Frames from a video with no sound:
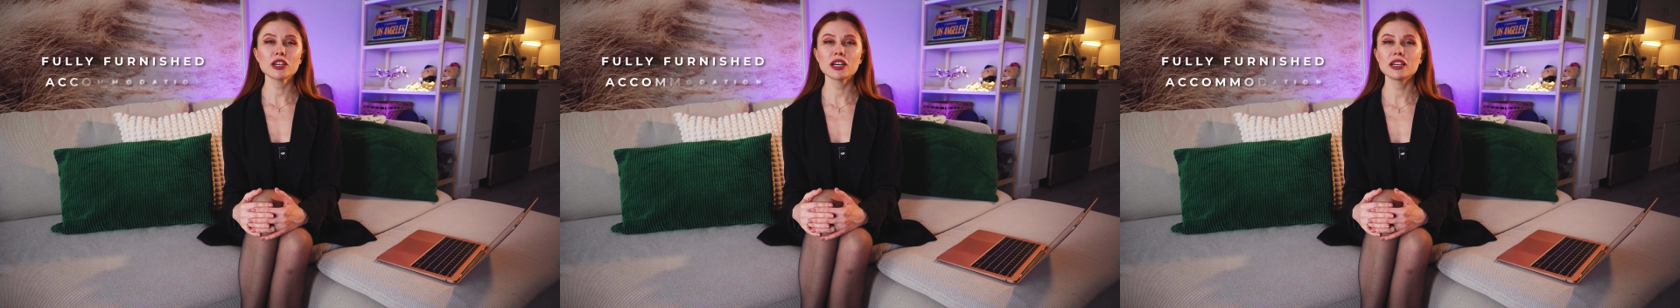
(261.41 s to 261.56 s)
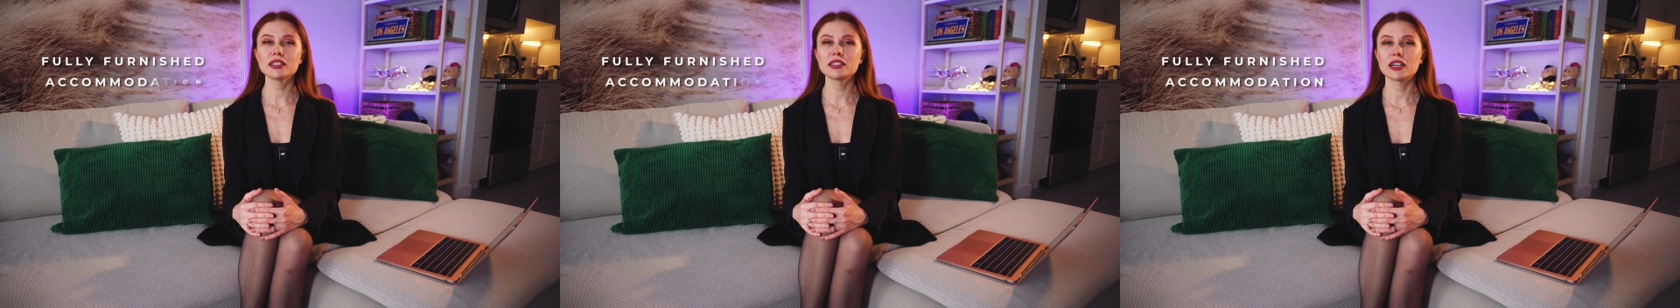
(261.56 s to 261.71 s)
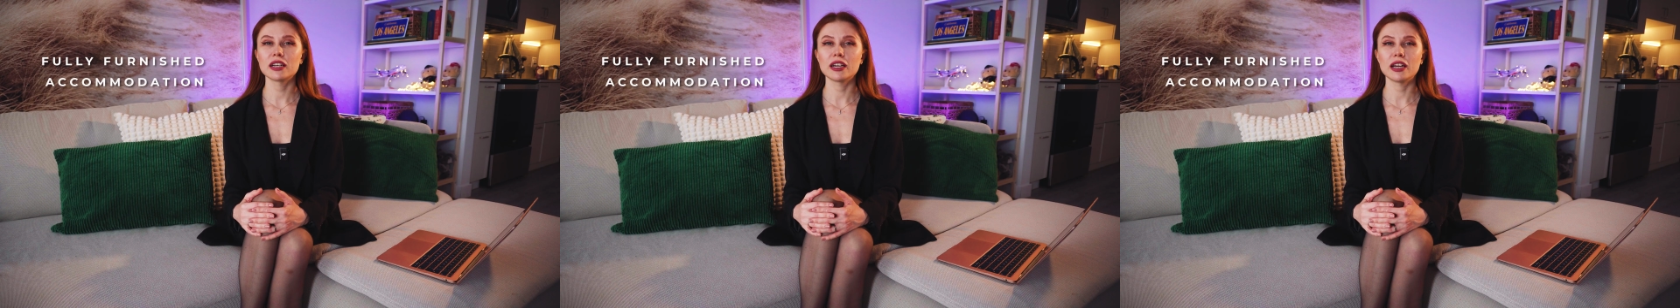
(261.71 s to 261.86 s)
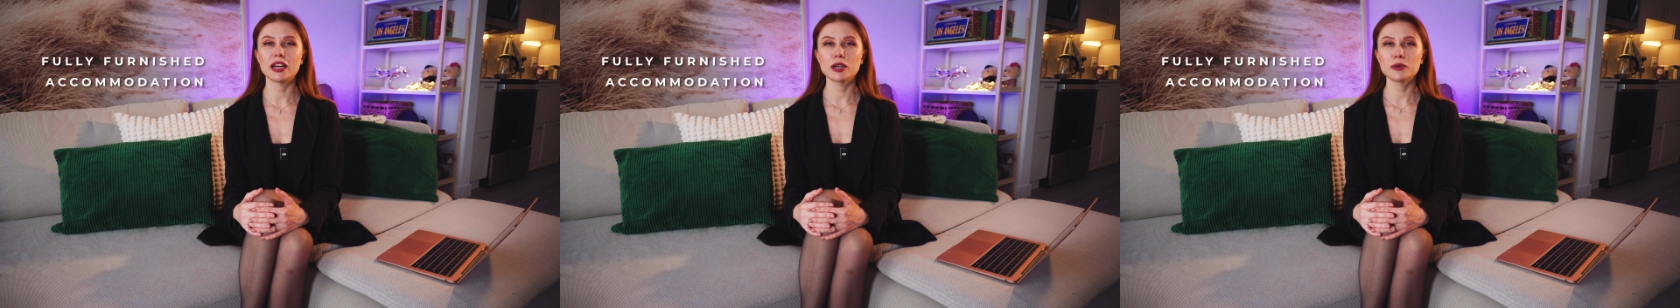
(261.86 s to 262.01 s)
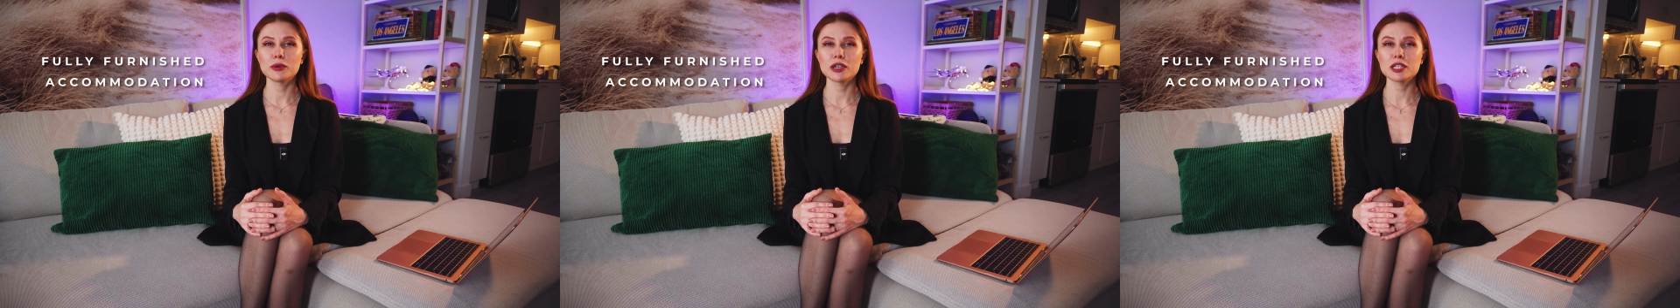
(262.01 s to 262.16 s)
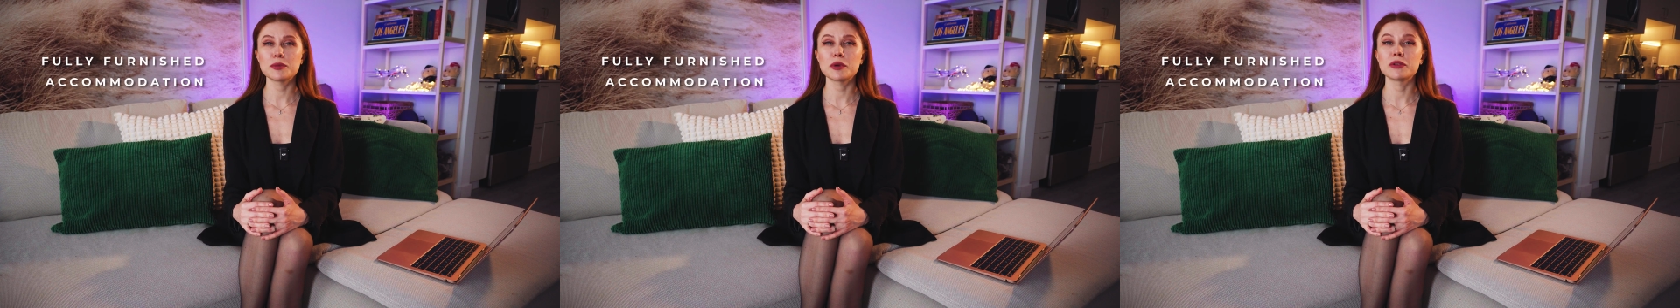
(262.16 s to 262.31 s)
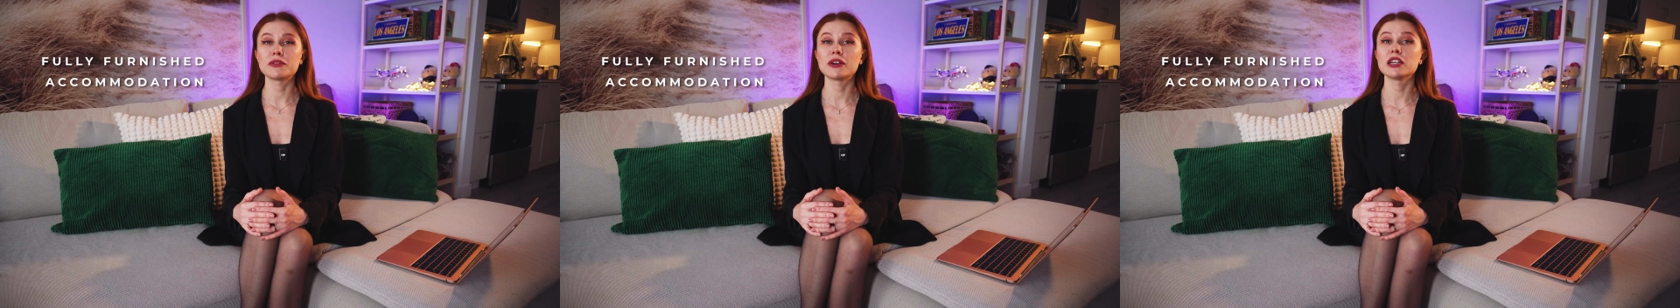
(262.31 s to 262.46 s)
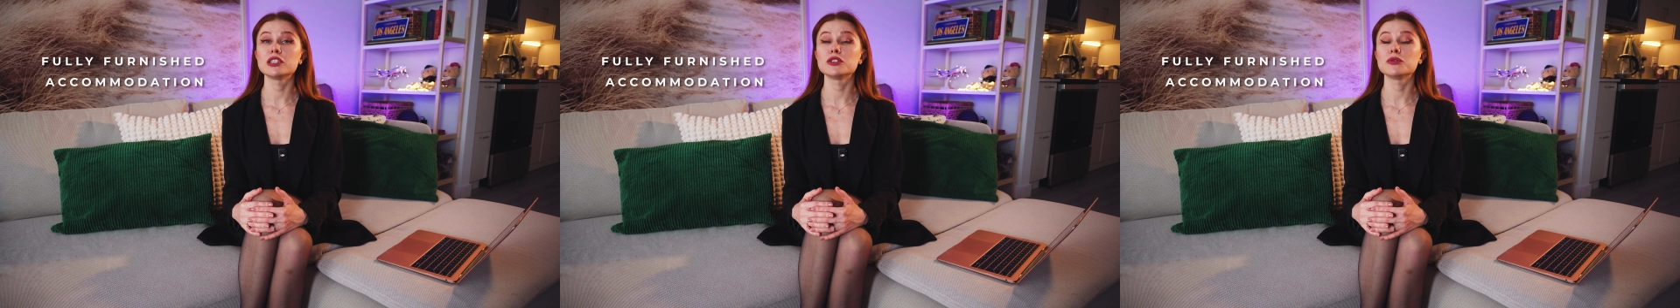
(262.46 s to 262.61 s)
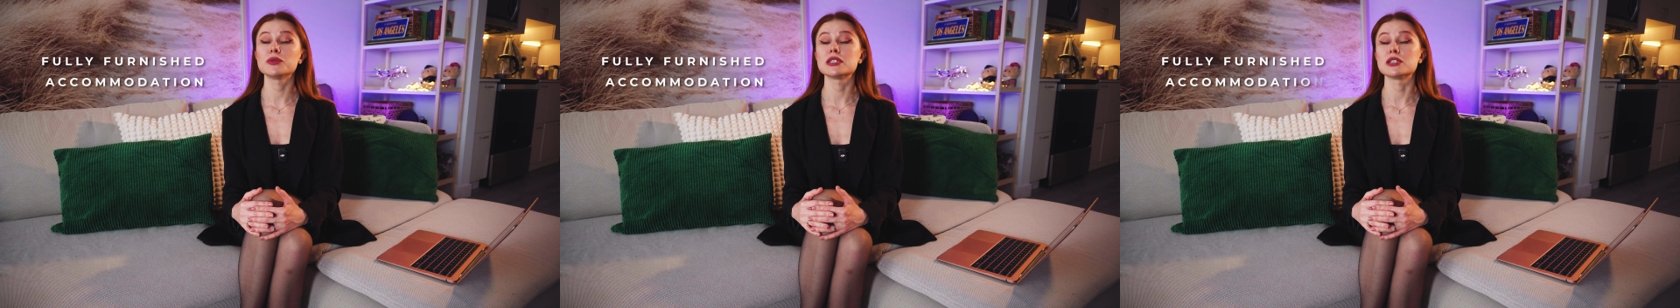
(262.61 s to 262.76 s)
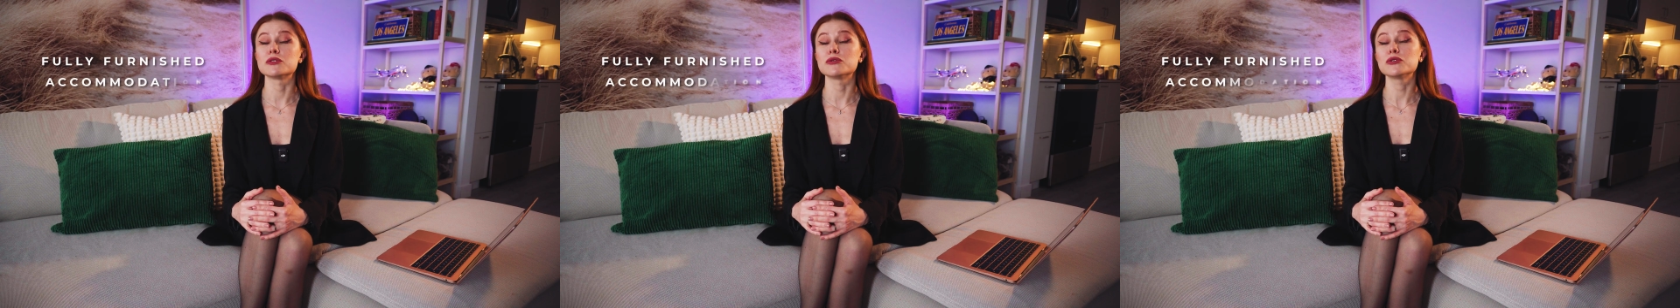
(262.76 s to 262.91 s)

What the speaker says: Qatar Airways provide you with